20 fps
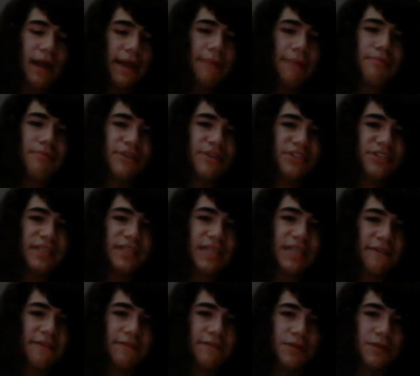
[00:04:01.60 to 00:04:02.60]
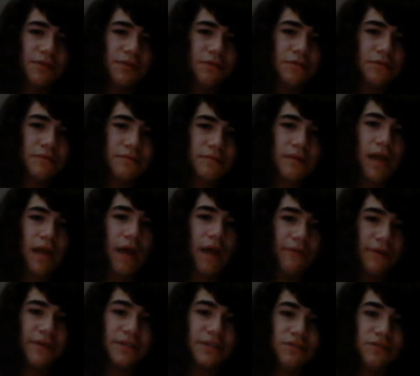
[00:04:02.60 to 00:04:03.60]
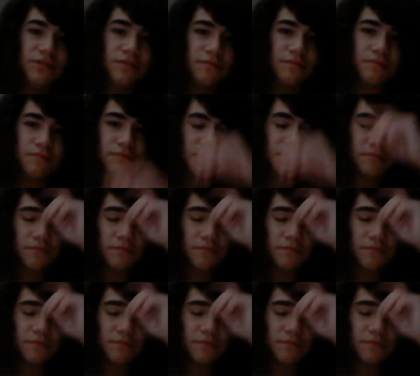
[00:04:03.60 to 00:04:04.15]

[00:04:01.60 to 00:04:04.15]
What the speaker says: appreciate that for you. I really do.